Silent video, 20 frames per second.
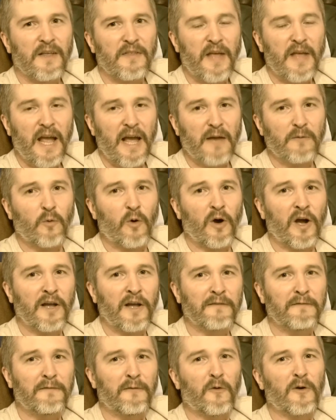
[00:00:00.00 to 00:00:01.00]
They had
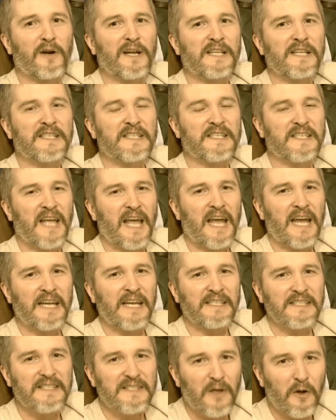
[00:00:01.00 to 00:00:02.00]
one for
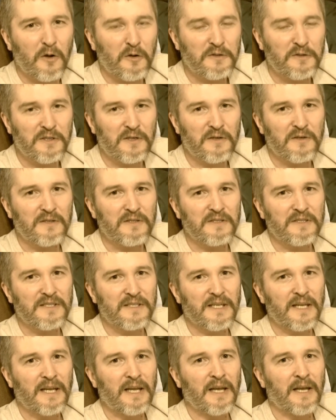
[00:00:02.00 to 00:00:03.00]
insane
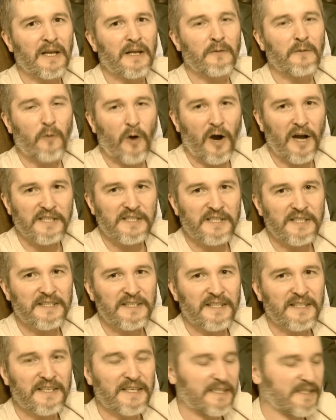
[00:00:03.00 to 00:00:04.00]
soldiers in
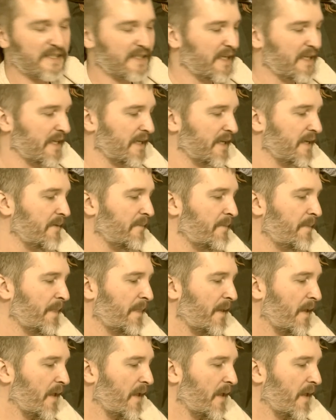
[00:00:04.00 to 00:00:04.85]
Washington, D.C.